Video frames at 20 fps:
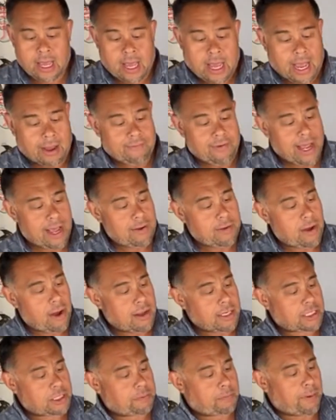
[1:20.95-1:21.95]
I've now got a
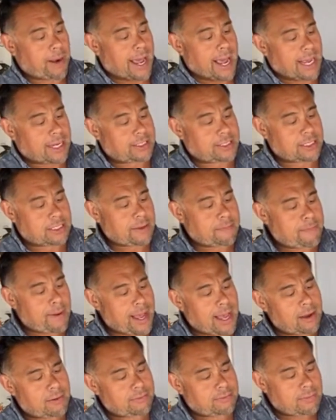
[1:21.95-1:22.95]
splash. There's
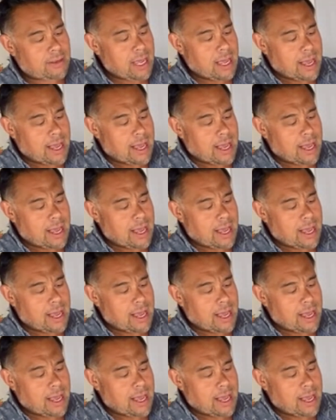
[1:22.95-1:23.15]
about